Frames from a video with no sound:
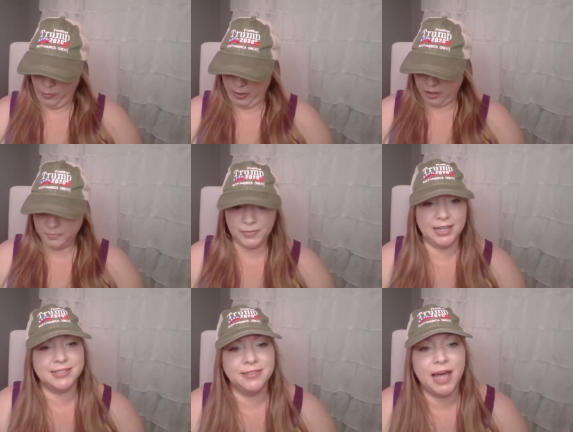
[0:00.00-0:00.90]
Well,
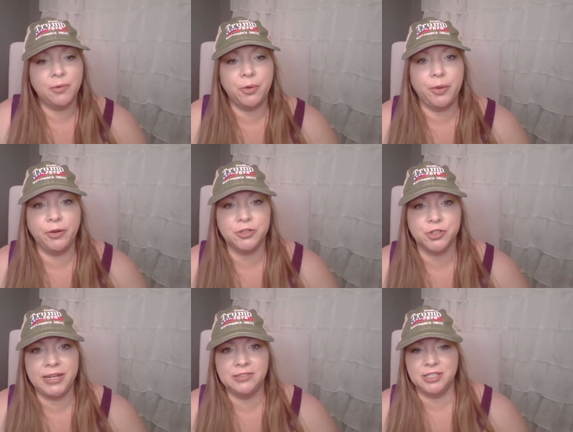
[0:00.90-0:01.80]
isn't that what we were
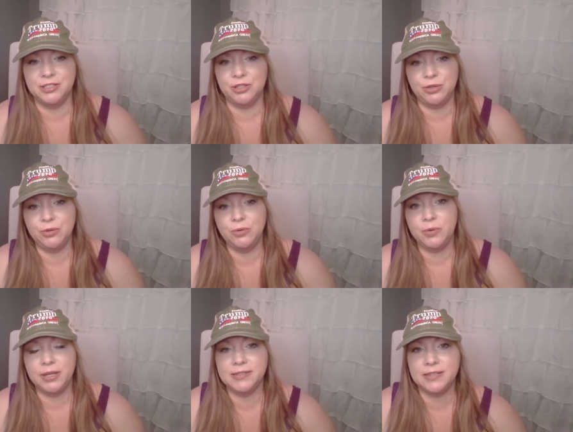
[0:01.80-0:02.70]
trained to
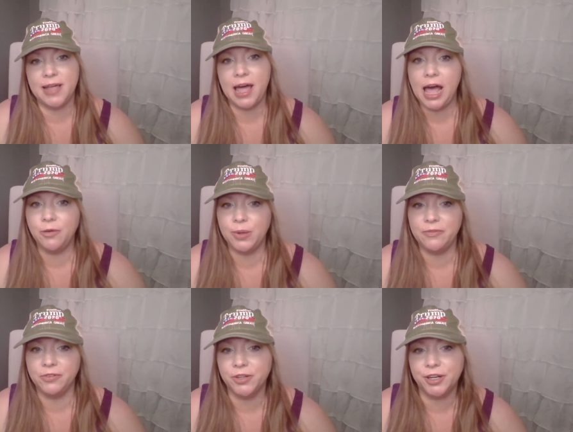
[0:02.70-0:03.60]
do? Isn't that how
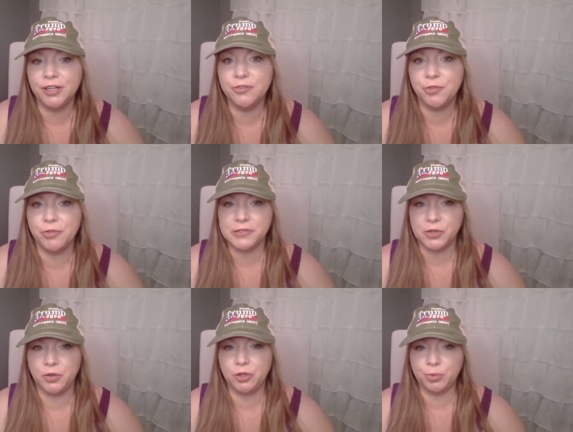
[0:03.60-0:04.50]
we've learned through this
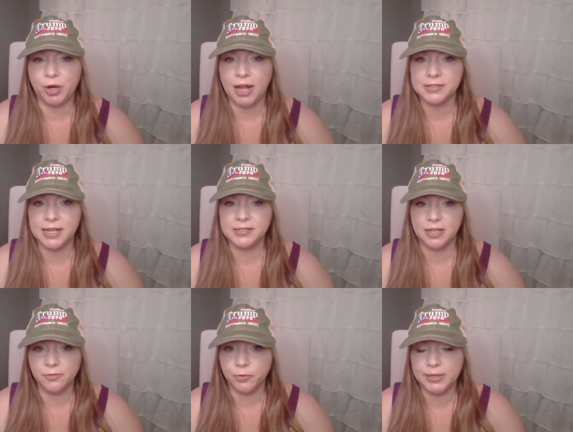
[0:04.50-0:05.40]
whole process
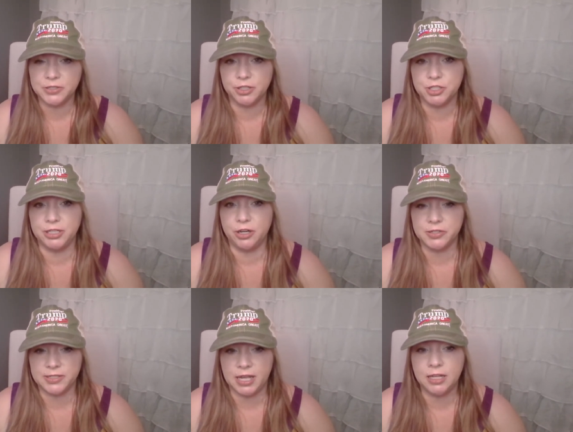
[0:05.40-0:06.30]
of researching
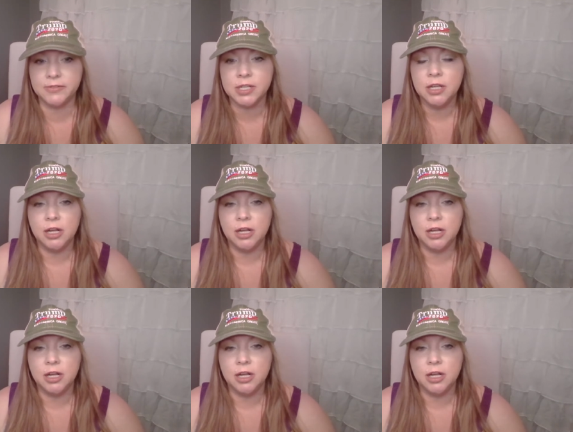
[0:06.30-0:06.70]
ourselves?